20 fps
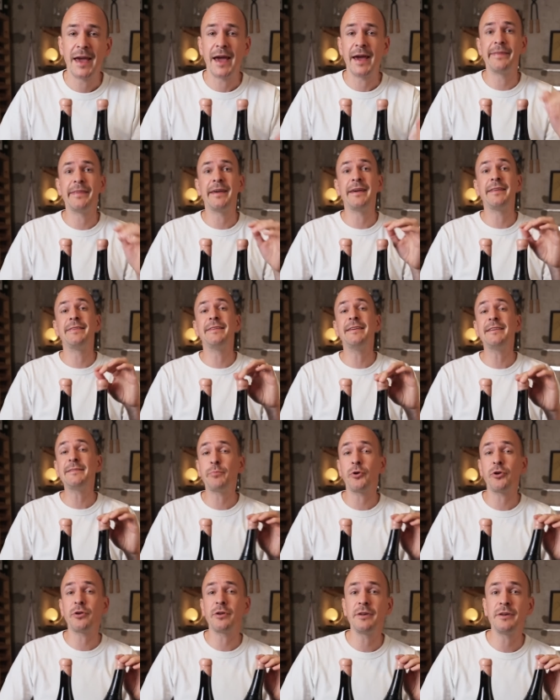And then this
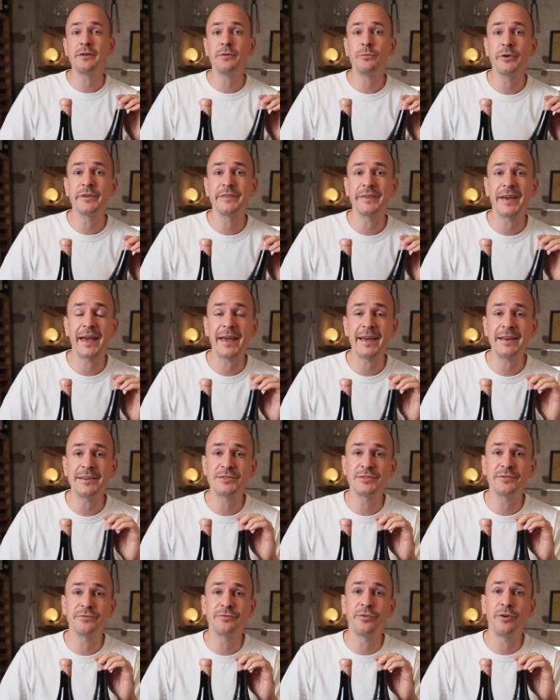bottle was
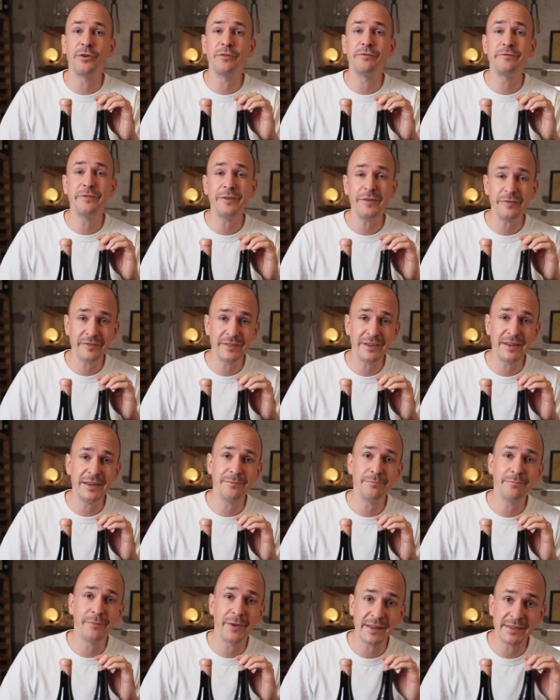aged for
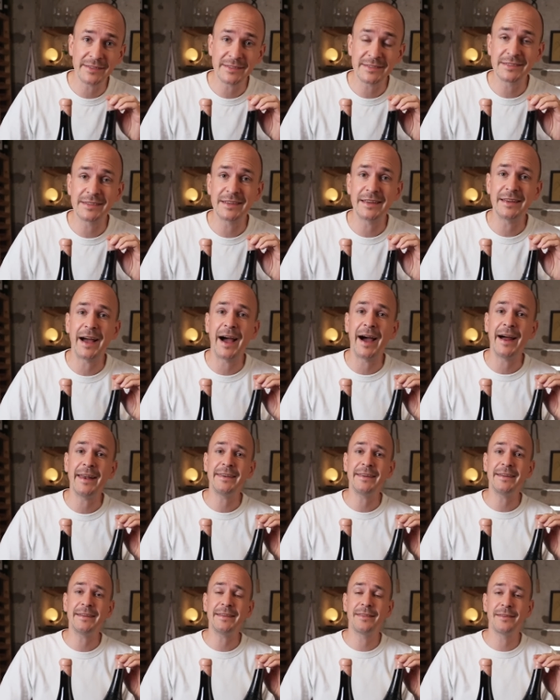15 months
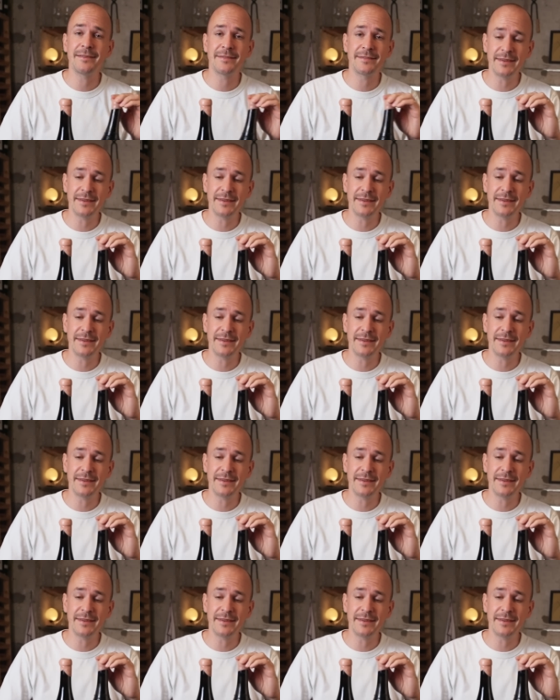under the